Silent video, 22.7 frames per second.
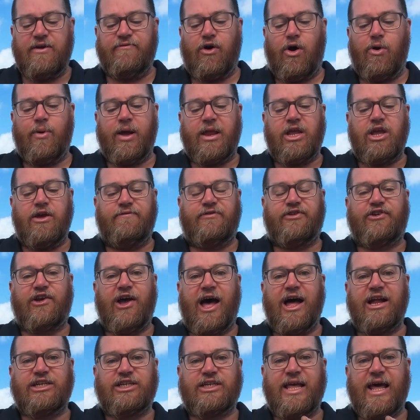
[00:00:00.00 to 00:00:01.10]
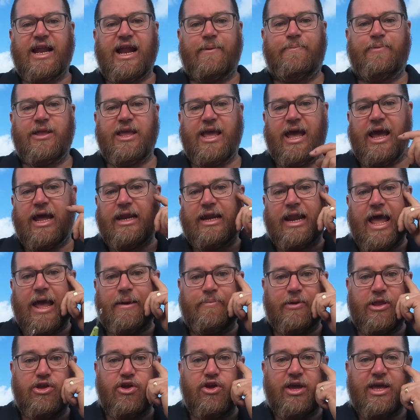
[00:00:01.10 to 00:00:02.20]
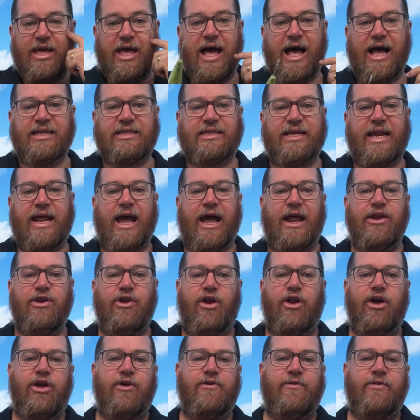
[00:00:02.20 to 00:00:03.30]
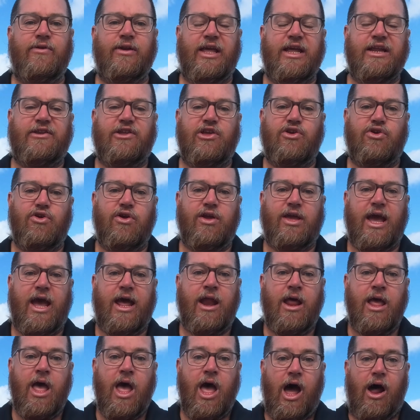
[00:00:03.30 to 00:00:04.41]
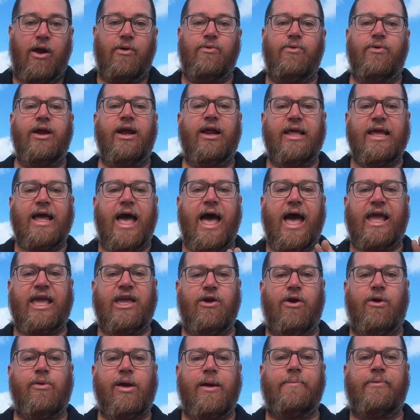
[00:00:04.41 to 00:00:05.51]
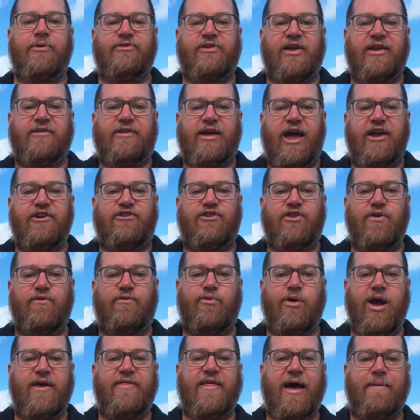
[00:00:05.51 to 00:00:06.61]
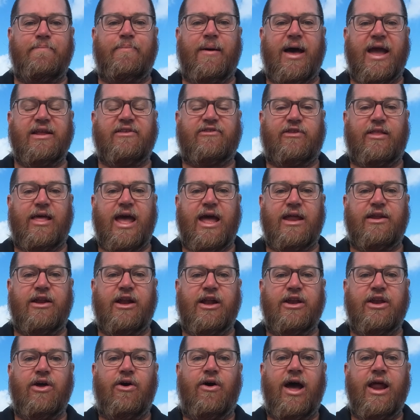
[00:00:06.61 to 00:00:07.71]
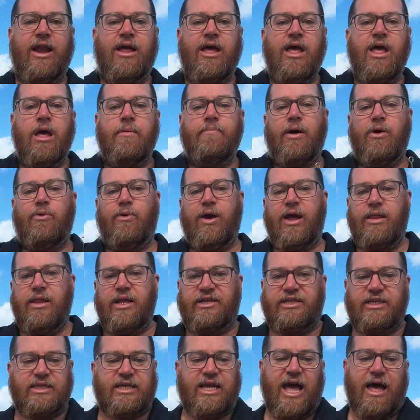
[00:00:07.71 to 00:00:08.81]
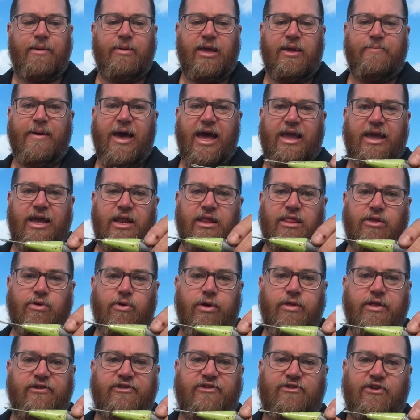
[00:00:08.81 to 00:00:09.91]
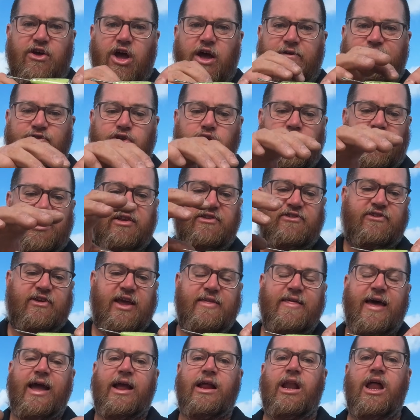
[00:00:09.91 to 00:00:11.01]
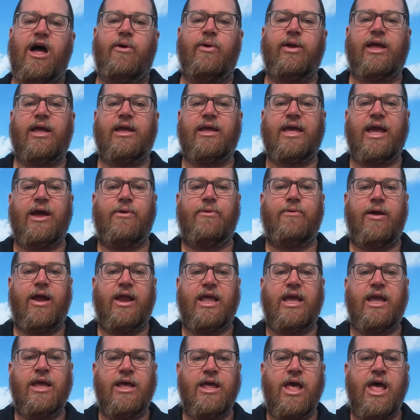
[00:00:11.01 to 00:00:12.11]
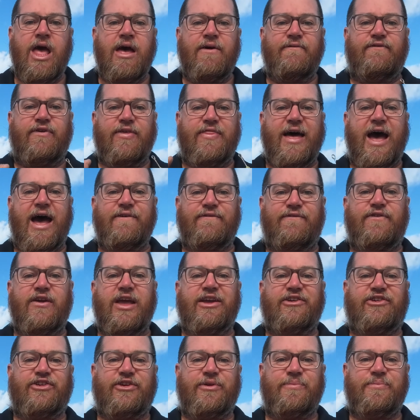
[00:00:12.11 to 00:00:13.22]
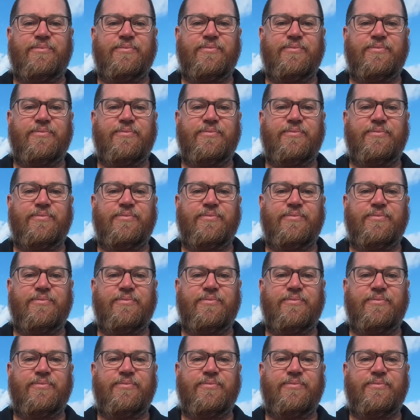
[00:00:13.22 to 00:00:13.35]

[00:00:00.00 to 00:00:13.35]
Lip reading: of all, when you've charged that up in your headlamp and you cast it out, not only do you get a really accurate representation of where that bait's landed at night, but when this is coming back in through the surf, you can see that glowing and get ready for that fish.